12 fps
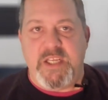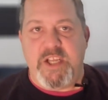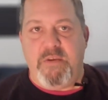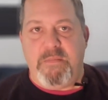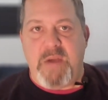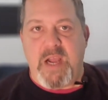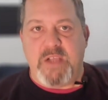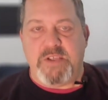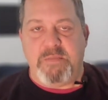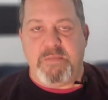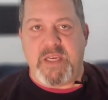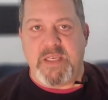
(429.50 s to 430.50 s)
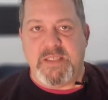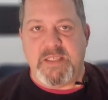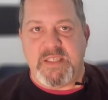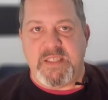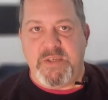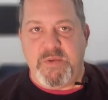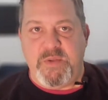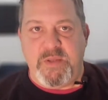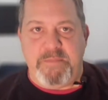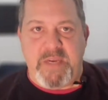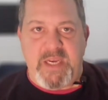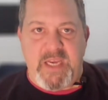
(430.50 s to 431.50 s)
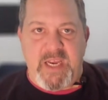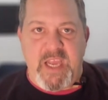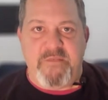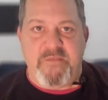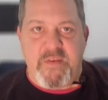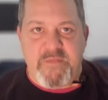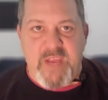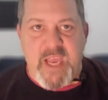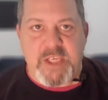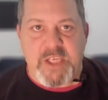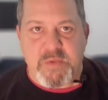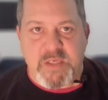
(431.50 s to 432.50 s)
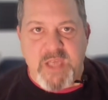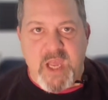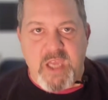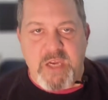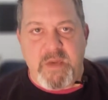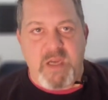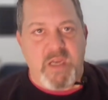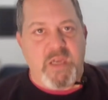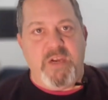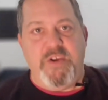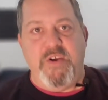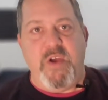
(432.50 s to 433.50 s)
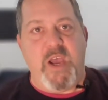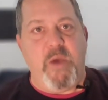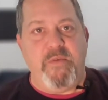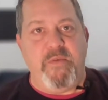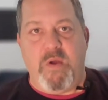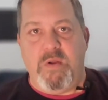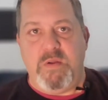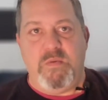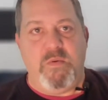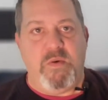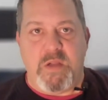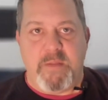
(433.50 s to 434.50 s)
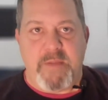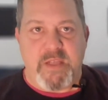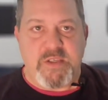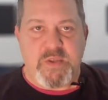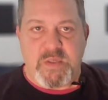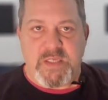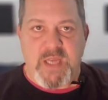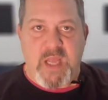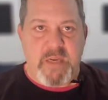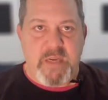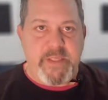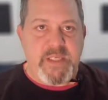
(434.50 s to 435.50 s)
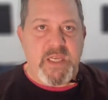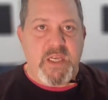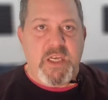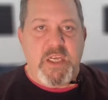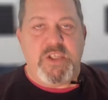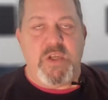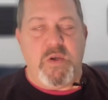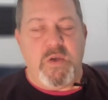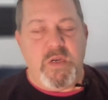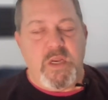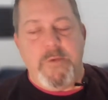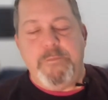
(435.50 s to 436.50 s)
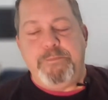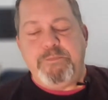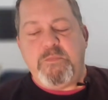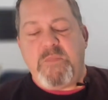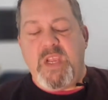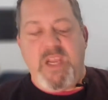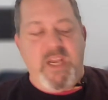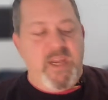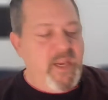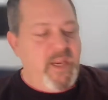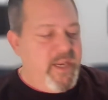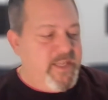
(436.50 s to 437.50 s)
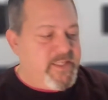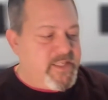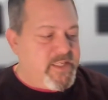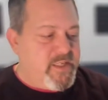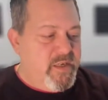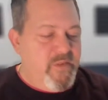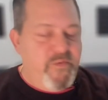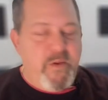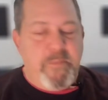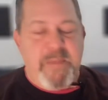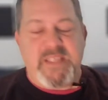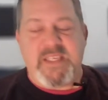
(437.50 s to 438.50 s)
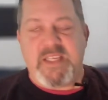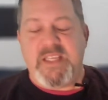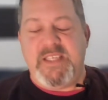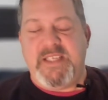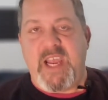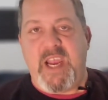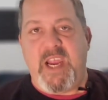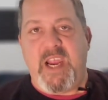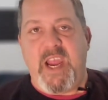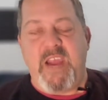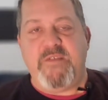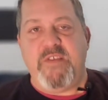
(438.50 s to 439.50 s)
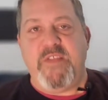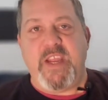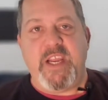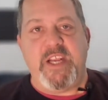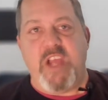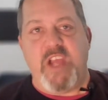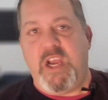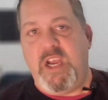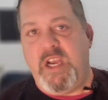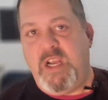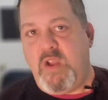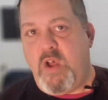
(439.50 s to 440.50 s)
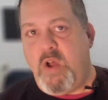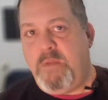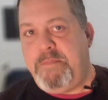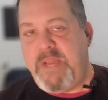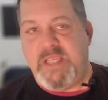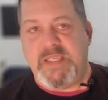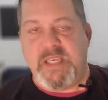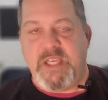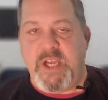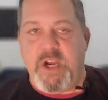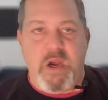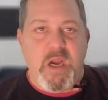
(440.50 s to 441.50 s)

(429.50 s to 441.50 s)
your browser because it's to the PDF of the actual document. You know how we roll. We're all about source documents. So it's they're basically saying after they get done in a long piece in there